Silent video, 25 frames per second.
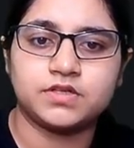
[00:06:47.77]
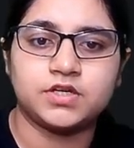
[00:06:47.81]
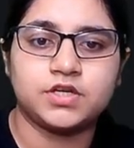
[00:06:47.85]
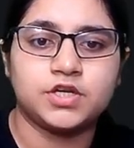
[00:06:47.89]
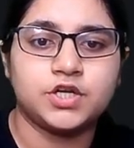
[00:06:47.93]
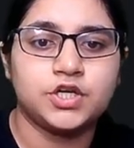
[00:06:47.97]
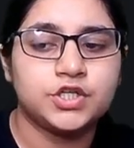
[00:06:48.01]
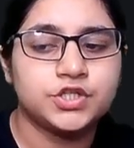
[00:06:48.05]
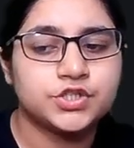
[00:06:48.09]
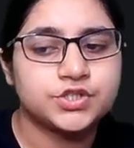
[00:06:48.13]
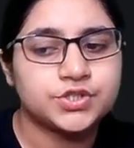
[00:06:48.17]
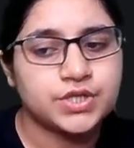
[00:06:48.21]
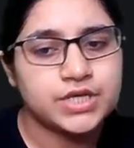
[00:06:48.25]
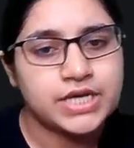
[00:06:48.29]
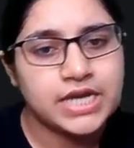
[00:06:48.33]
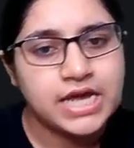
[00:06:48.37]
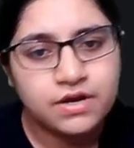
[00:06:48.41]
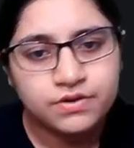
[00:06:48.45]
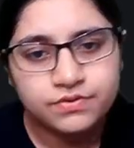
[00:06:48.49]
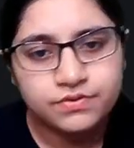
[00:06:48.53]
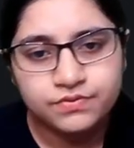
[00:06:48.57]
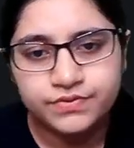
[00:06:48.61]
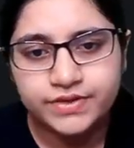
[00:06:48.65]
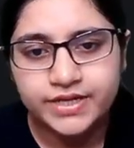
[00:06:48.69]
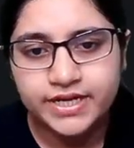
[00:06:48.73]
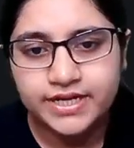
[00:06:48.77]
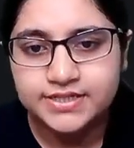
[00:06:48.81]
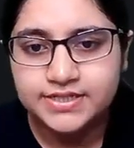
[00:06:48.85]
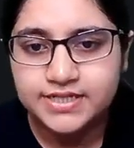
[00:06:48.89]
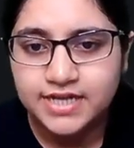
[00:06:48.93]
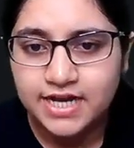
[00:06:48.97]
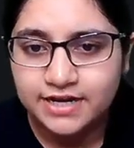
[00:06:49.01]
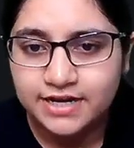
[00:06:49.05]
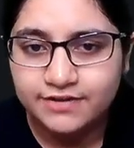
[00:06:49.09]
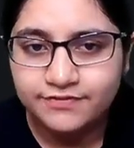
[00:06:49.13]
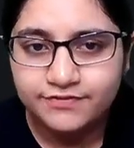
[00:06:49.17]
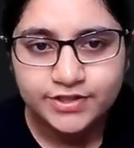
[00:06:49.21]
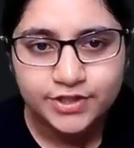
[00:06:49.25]
So now we are
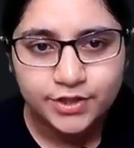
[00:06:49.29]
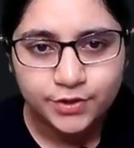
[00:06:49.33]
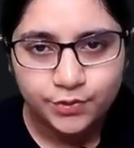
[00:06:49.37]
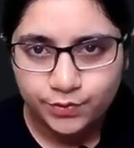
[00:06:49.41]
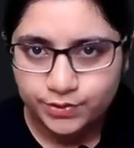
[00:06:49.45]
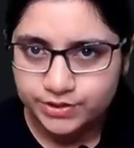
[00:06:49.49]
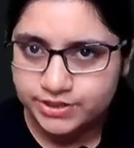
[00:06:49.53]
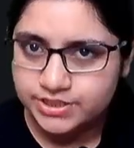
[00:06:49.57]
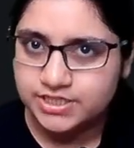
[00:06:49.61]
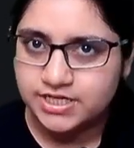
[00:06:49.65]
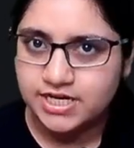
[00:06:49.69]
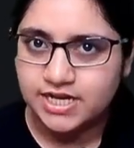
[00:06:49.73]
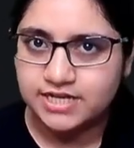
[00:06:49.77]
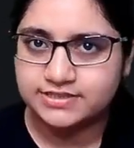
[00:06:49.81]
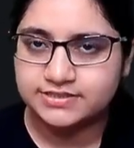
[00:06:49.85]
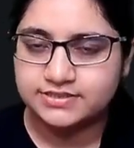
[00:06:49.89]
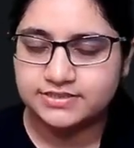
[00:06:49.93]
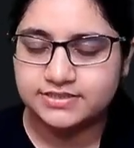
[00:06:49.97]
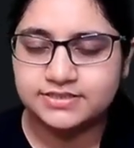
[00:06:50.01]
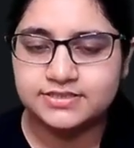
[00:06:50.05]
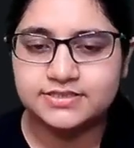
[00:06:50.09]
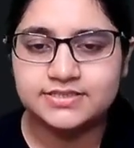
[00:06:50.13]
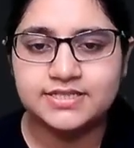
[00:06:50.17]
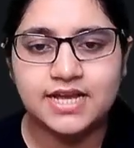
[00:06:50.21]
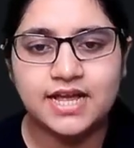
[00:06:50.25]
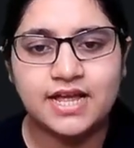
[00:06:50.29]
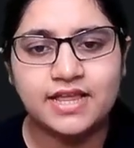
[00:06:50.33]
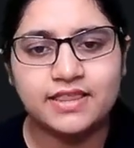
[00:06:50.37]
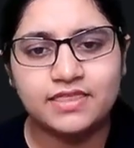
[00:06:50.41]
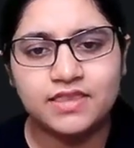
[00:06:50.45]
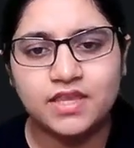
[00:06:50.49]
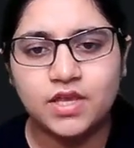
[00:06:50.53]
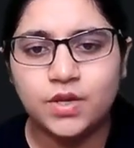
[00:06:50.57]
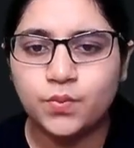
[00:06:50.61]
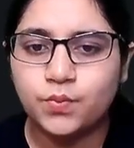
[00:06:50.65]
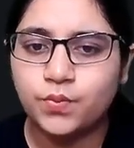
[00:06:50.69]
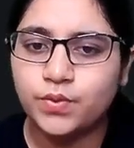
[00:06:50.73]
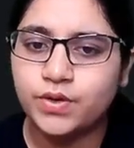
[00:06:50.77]
done with the question answers, and
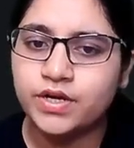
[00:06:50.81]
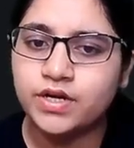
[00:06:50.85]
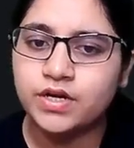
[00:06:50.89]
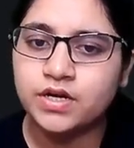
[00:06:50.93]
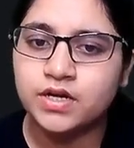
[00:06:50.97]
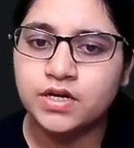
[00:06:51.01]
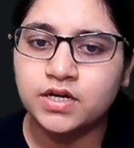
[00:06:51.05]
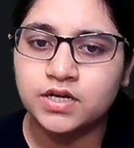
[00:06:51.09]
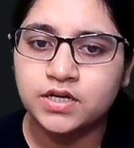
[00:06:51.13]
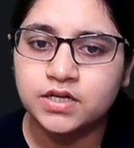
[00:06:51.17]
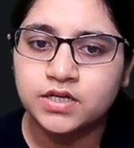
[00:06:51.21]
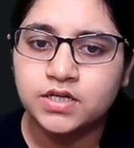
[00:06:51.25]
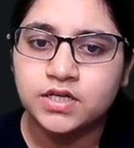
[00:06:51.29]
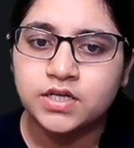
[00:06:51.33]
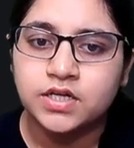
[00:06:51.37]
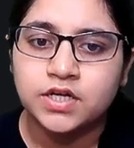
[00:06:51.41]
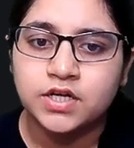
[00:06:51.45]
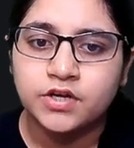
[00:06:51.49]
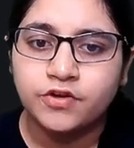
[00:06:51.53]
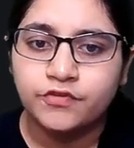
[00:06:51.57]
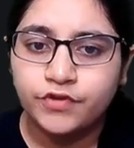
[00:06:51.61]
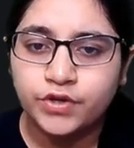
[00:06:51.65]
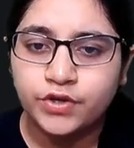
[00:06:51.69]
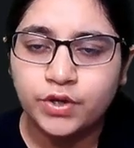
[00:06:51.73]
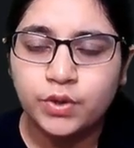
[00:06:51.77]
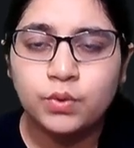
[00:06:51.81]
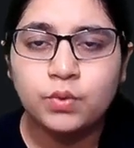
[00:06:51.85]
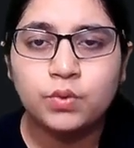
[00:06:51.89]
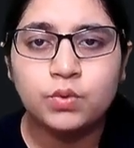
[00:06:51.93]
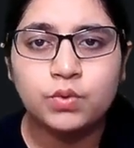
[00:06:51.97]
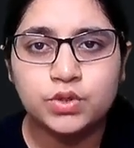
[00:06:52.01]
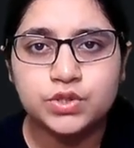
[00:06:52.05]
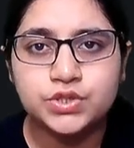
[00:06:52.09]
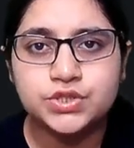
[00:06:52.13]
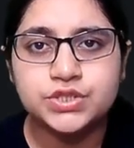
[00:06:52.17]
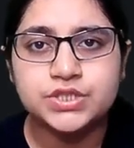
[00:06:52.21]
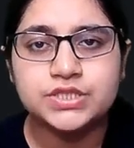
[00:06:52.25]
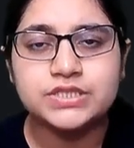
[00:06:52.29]
there were a few
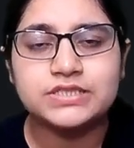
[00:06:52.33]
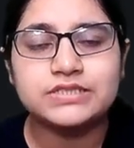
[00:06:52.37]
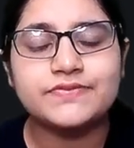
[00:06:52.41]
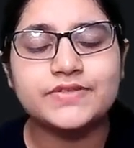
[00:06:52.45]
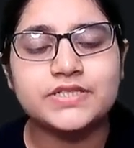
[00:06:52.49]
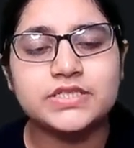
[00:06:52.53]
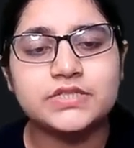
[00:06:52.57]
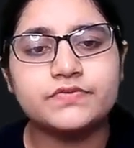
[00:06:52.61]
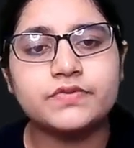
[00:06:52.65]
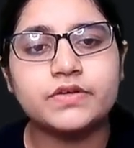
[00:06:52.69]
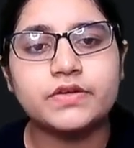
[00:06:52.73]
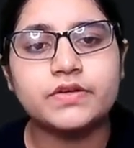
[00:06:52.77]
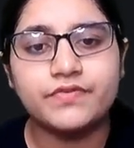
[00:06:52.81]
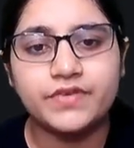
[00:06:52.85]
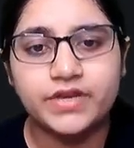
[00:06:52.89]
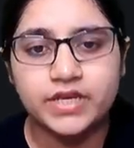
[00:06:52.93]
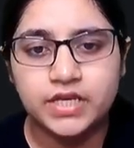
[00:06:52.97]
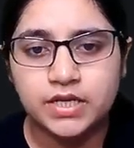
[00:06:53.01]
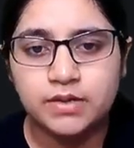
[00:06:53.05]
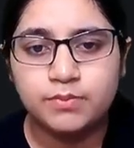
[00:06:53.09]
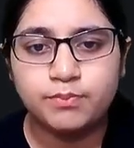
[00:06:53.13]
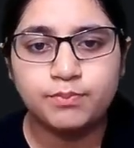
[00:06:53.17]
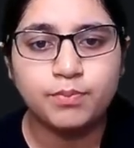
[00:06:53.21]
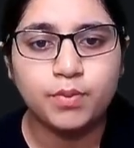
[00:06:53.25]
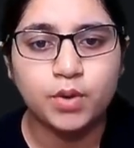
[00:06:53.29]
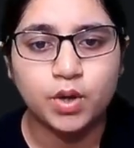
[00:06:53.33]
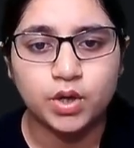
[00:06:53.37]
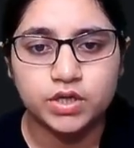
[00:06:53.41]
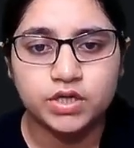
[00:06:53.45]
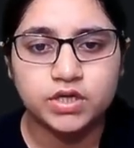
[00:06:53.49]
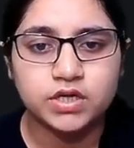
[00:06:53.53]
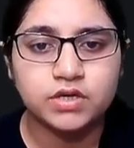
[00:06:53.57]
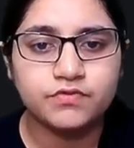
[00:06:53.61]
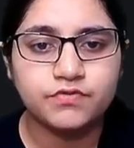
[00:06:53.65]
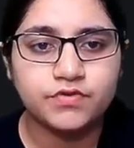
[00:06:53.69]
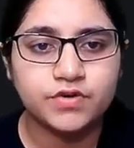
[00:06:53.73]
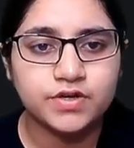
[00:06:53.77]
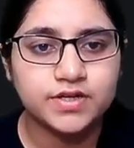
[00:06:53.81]
questions which were very important
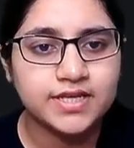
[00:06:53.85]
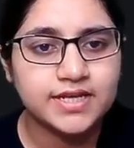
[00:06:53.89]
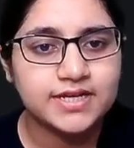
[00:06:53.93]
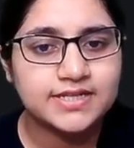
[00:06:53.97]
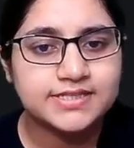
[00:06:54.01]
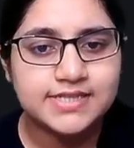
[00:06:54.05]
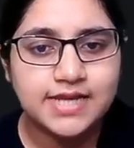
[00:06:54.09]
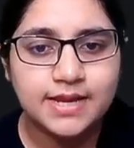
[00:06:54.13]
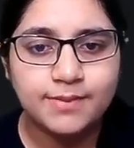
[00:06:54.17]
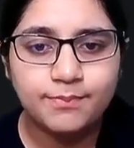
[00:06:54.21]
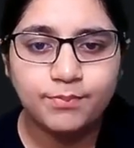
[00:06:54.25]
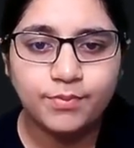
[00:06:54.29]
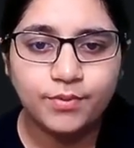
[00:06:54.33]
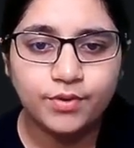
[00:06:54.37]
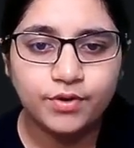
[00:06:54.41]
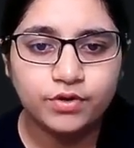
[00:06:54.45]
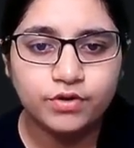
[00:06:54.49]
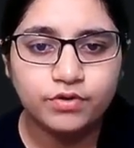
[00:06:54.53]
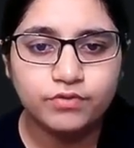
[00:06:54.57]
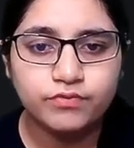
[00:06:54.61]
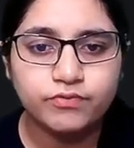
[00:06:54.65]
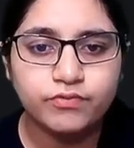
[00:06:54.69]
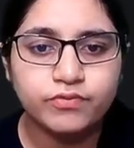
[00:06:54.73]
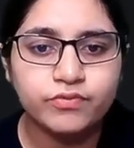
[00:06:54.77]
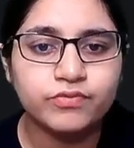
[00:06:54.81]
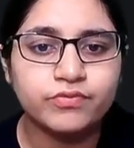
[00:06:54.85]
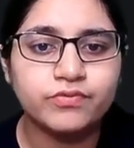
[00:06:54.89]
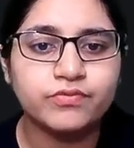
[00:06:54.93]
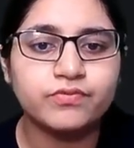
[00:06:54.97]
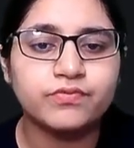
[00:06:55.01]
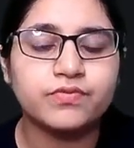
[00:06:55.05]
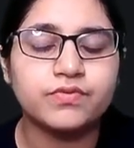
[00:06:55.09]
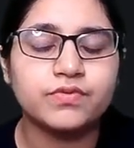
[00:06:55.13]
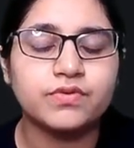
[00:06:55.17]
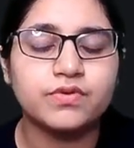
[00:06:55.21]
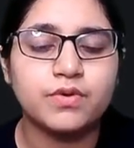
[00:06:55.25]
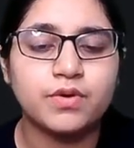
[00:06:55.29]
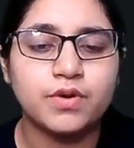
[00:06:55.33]
for the exam point
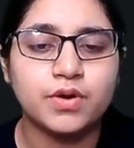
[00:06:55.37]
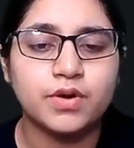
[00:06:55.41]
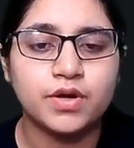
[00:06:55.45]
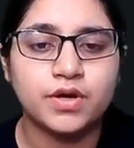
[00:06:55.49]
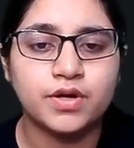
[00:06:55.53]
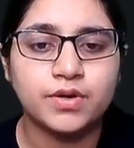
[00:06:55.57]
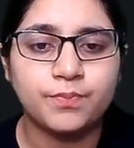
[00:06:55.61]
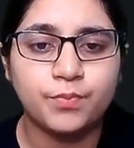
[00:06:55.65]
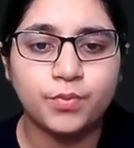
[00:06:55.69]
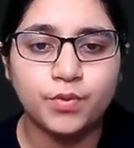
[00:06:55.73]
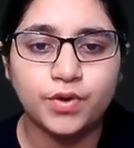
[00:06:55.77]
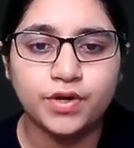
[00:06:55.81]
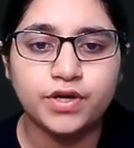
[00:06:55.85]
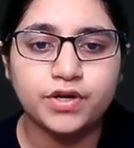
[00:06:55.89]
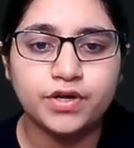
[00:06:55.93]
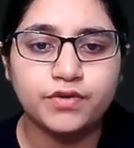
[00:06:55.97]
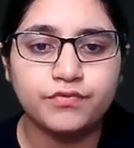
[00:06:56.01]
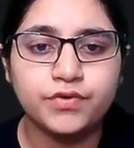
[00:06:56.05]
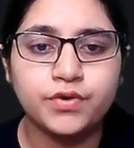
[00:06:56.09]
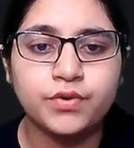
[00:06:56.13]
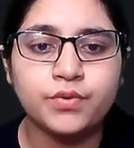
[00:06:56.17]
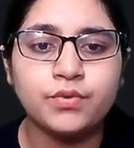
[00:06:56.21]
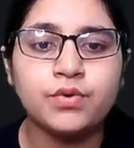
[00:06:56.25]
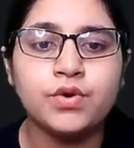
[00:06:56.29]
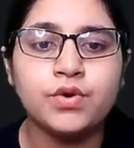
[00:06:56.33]
of view.